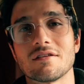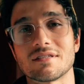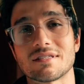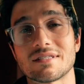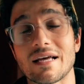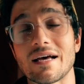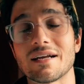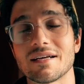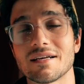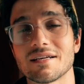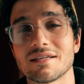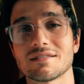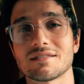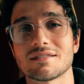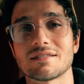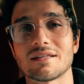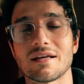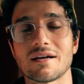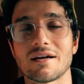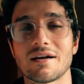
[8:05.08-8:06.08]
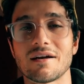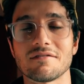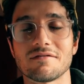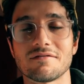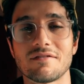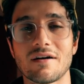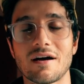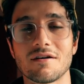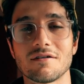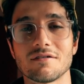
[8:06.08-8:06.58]
settings that I've
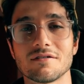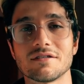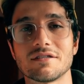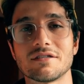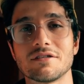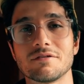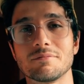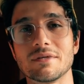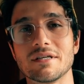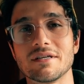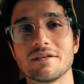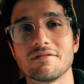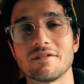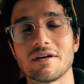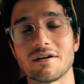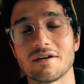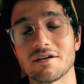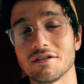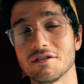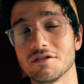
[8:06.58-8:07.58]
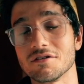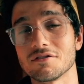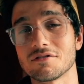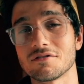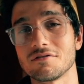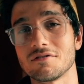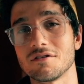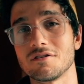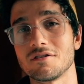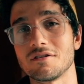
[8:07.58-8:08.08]
found to be very
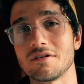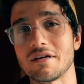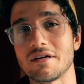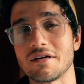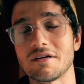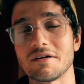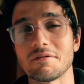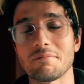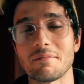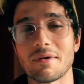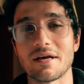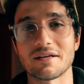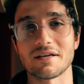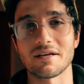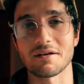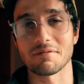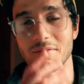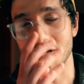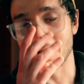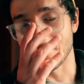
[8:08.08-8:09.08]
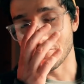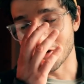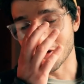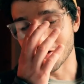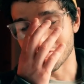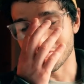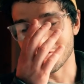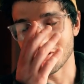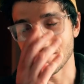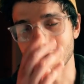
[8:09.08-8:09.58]
useful in making my
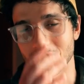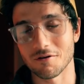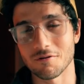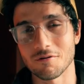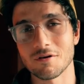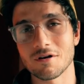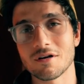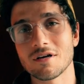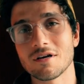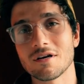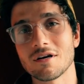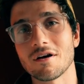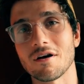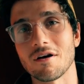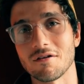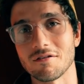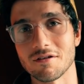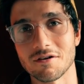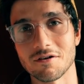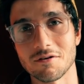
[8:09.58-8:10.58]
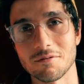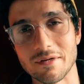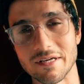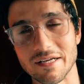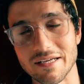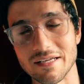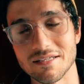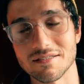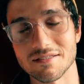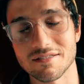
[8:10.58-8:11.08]
workflow a little bit
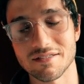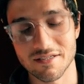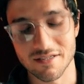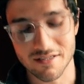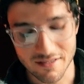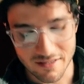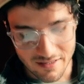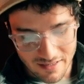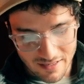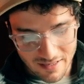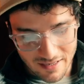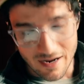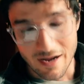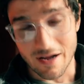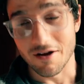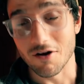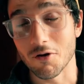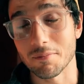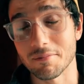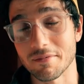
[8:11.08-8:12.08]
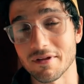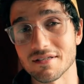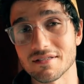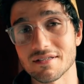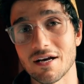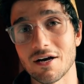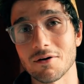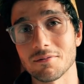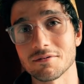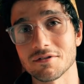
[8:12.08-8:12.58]
easier. I hope this
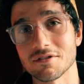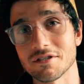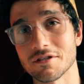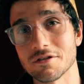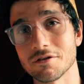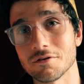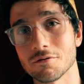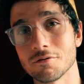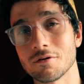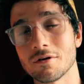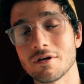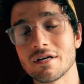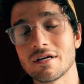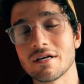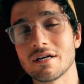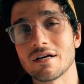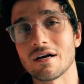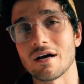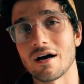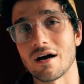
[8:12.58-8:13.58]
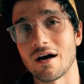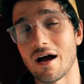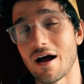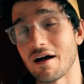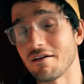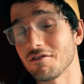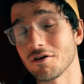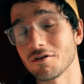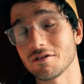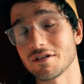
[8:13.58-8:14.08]
helps you.
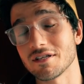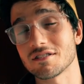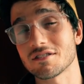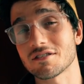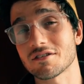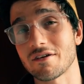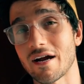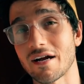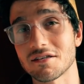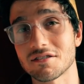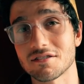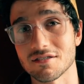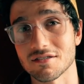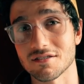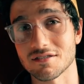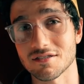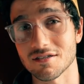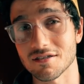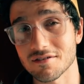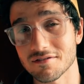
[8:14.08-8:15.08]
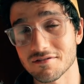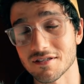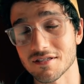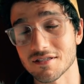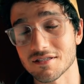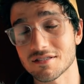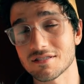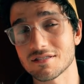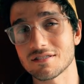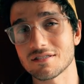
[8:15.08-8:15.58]
I've only scratched the
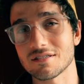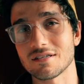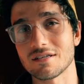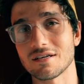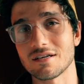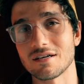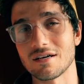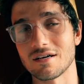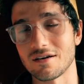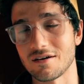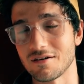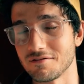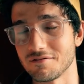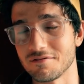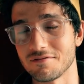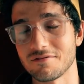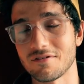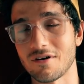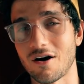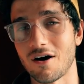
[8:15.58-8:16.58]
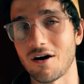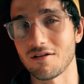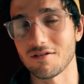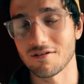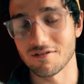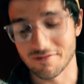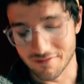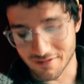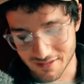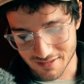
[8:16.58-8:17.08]
surface of all
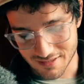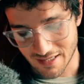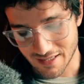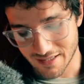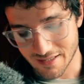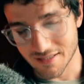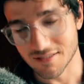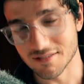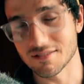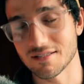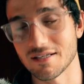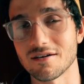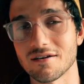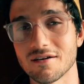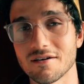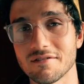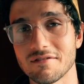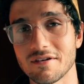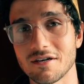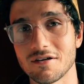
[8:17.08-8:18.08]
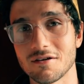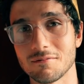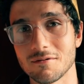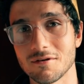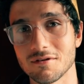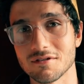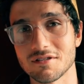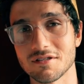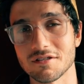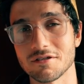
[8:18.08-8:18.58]
of the settings that are
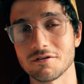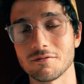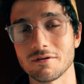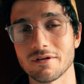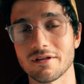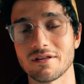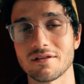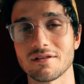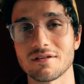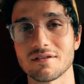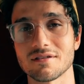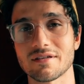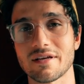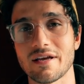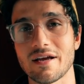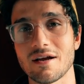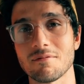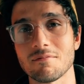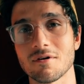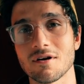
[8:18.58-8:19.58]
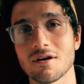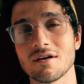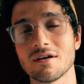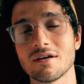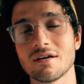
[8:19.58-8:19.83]
available to you within this camera,